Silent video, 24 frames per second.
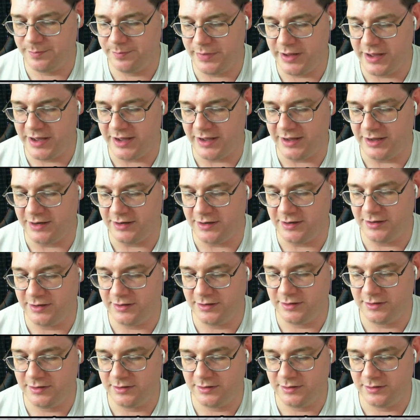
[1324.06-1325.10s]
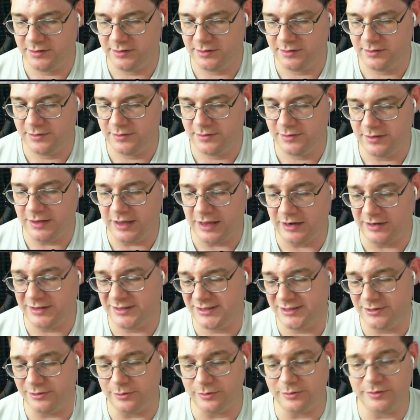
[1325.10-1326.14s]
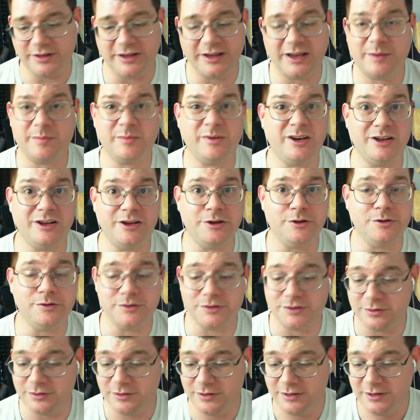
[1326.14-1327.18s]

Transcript: bad. And I still don't think I'm going to use you.